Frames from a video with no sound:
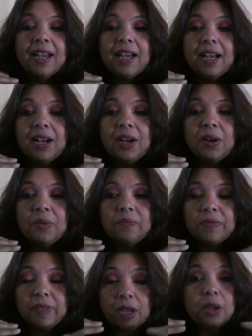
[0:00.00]

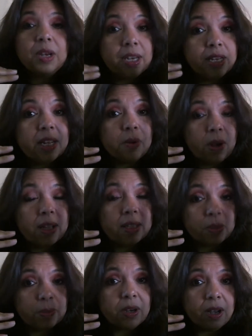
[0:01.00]
um, and it
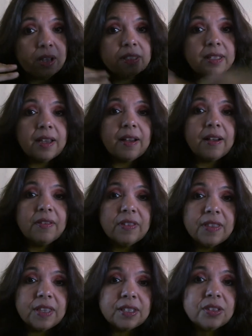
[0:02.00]
was because of
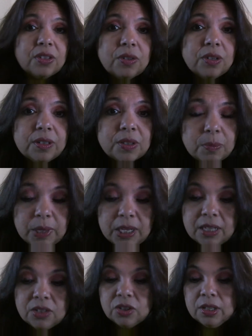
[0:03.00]
this student's
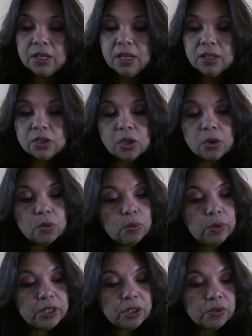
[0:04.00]
speech. So
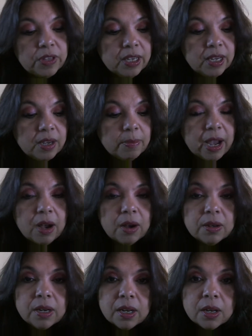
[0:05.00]
when you're thinking
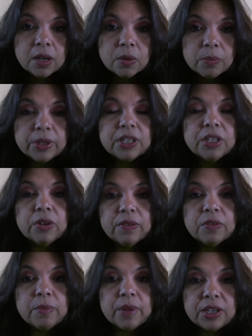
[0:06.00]
about putting your
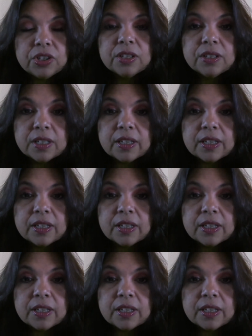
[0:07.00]
information